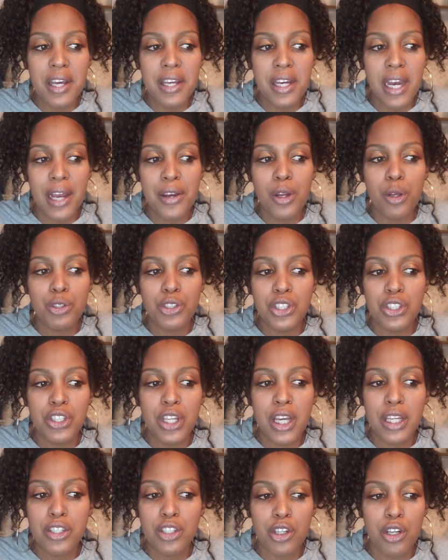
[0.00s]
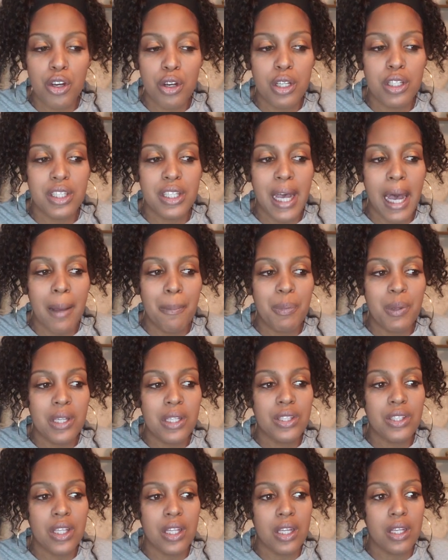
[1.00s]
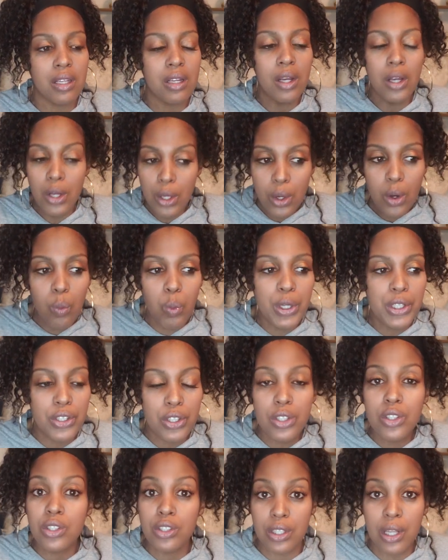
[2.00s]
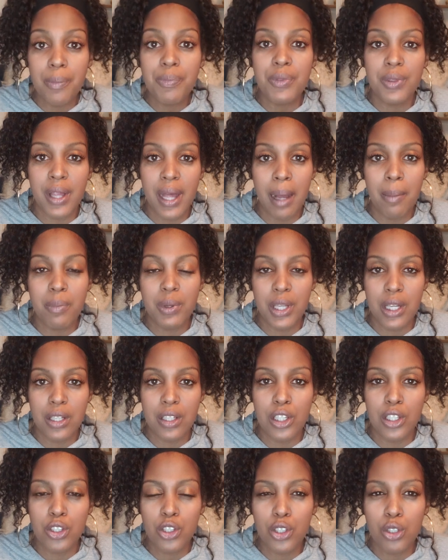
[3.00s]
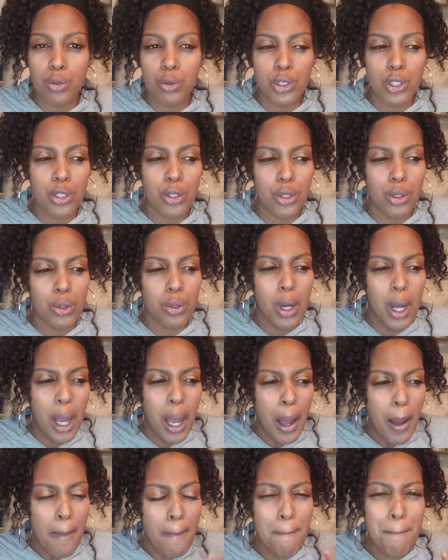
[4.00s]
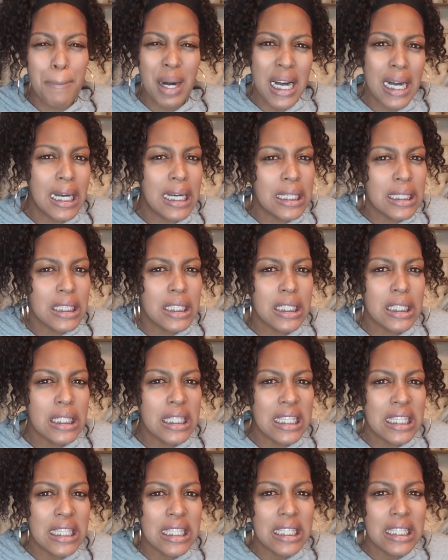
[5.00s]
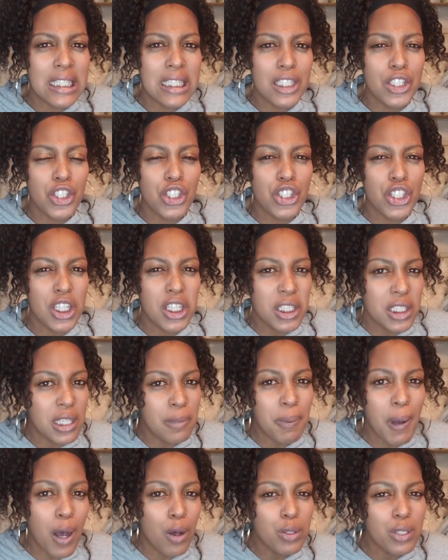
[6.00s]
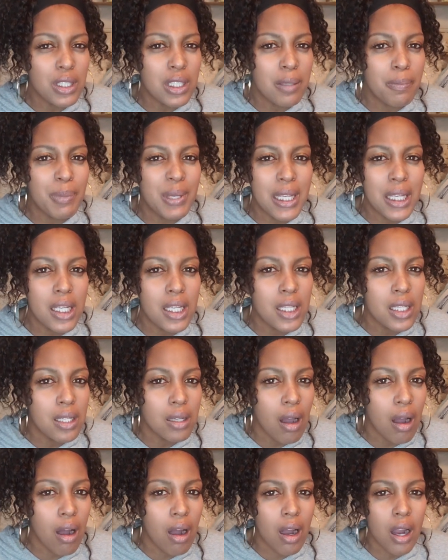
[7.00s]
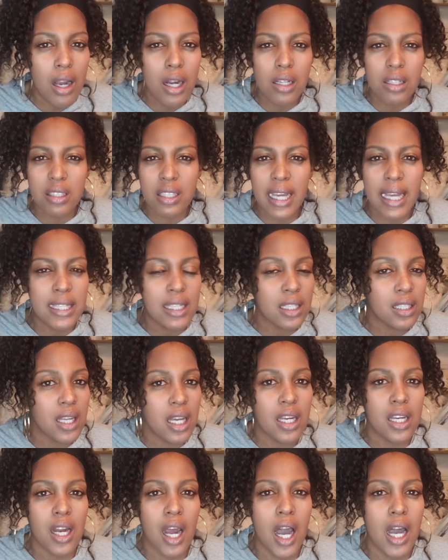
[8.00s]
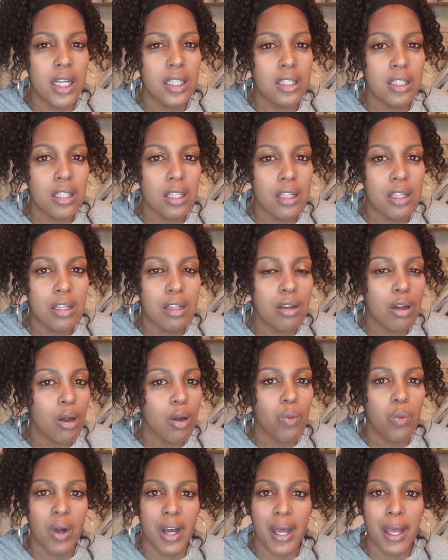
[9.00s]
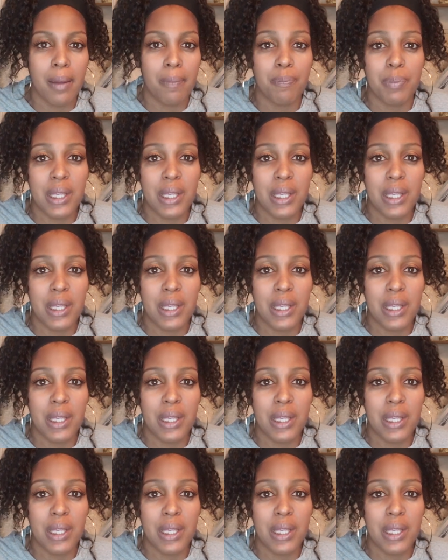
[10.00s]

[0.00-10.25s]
And I know she does current topics, and which is something that I'm getting into too. But is she supposed to be our designated auntie or what?